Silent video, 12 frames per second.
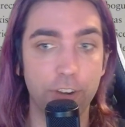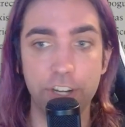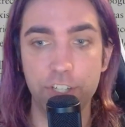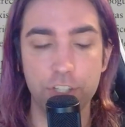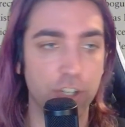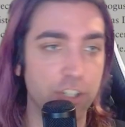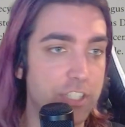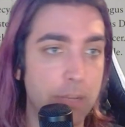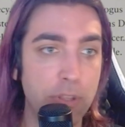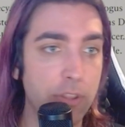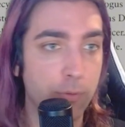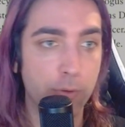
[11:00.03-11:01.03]
agents are
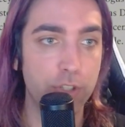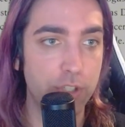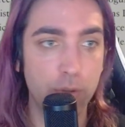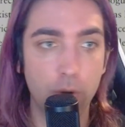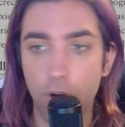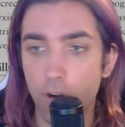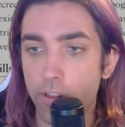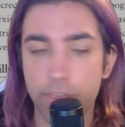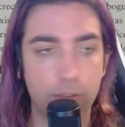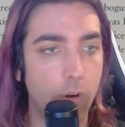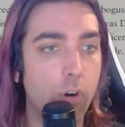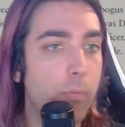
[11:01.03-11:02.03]
zipping through it too hard,
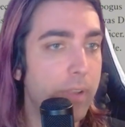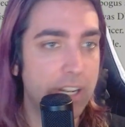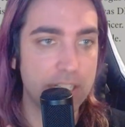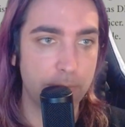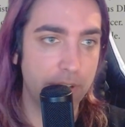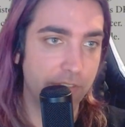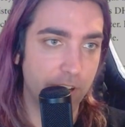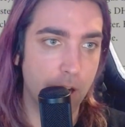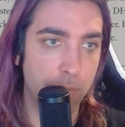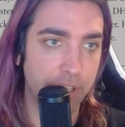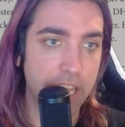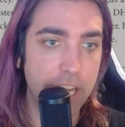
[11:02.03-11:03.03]
throw him in as a bit of a
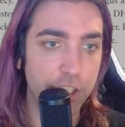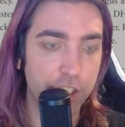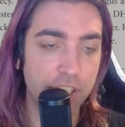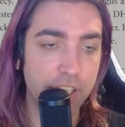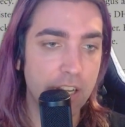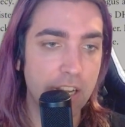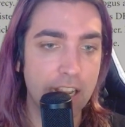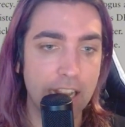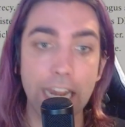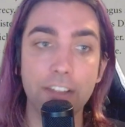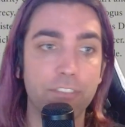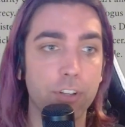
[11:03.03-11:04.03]
complication.
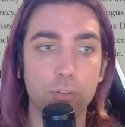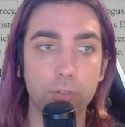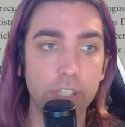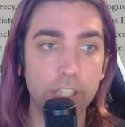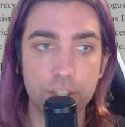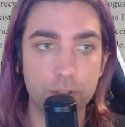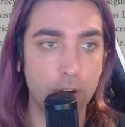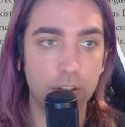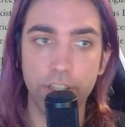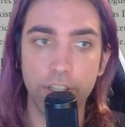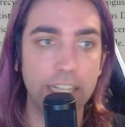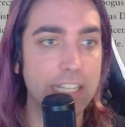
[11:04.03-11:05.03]
If they're really
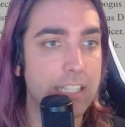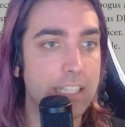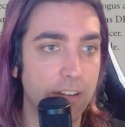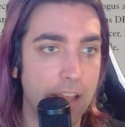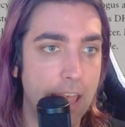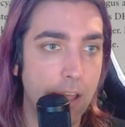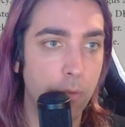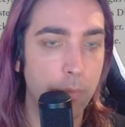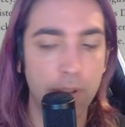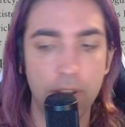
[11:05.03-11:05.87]
struggling, he's there to help.